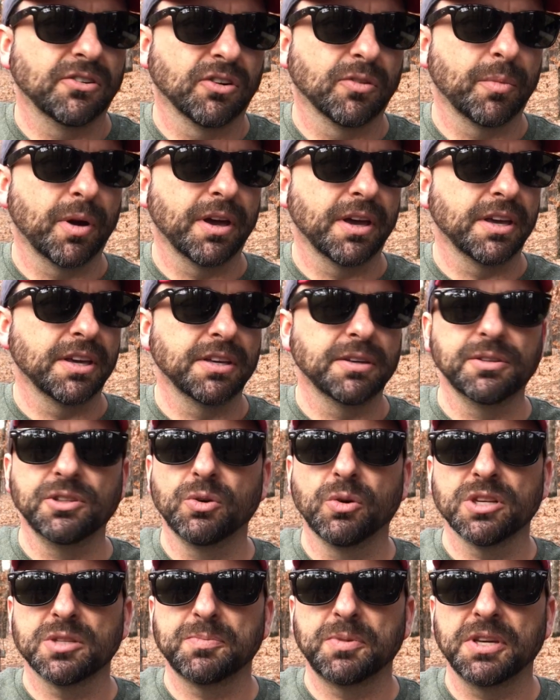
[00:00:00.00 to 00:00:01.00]
or my
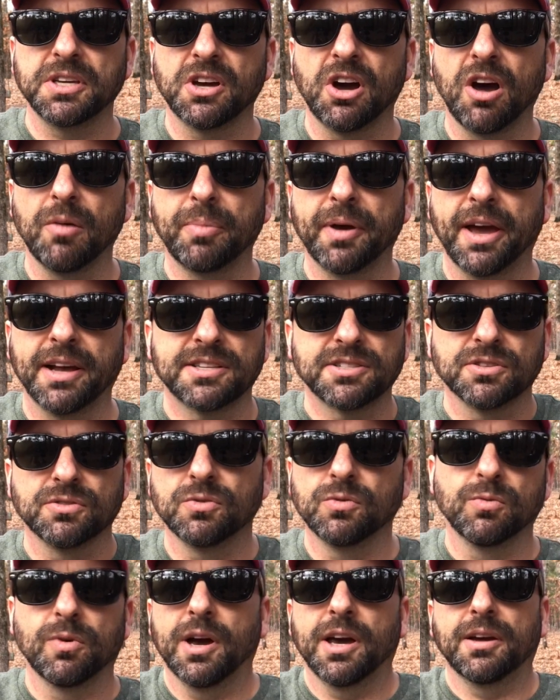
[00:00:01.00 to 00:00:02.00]
USP compact, so
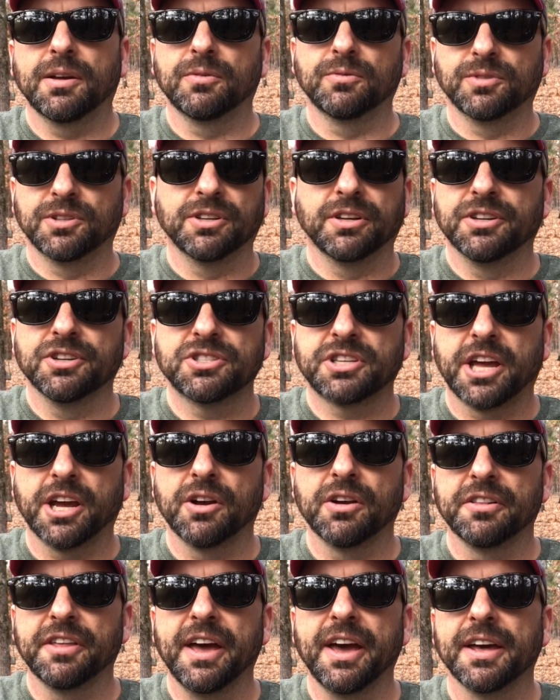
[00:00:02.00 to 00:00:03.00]
why just
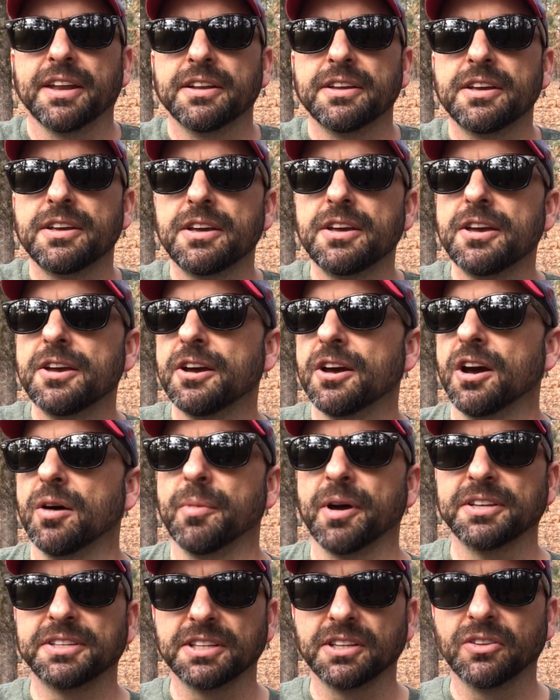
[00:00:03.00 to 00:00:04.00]
carry that?
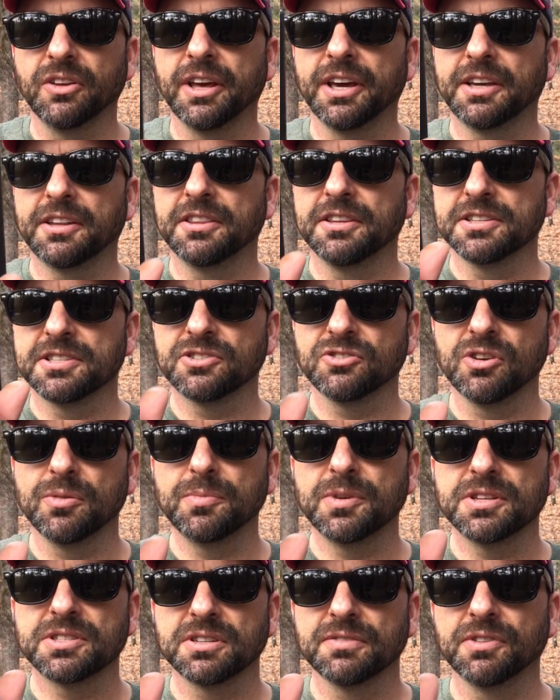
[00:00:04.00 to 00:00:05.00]
I did like the
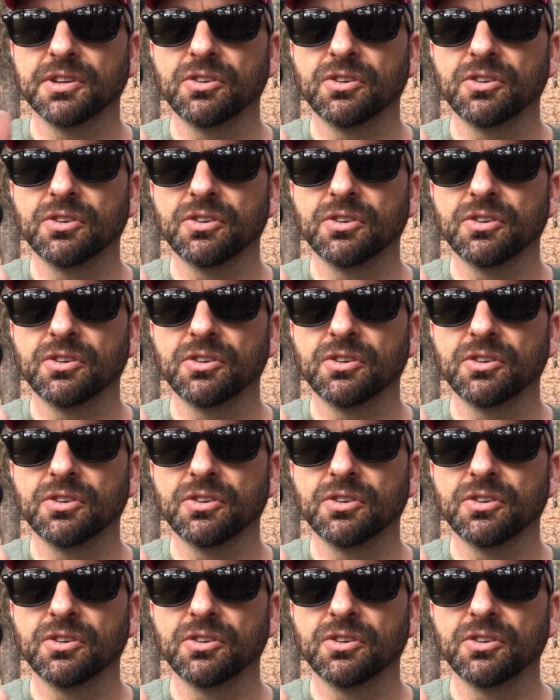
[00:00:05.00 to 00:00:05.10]
slimness of